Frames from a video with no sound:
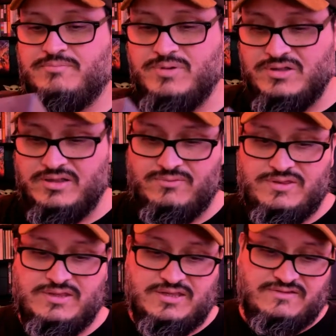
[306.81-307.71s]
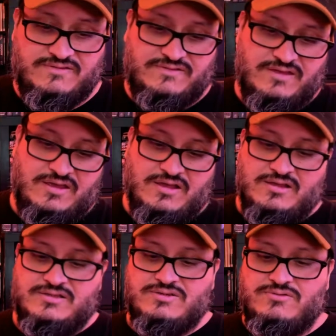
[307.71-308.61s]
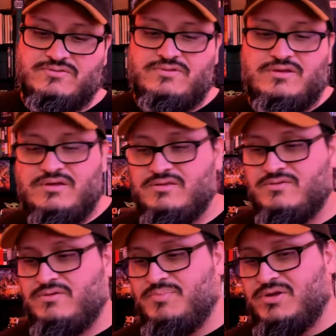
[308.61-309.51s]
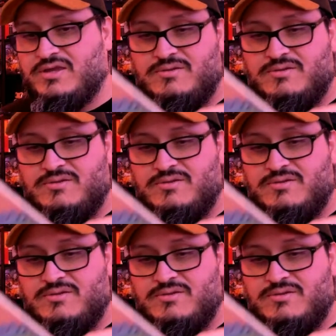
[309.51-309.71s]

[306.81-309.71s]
booklet with the discs. Let's go through the book it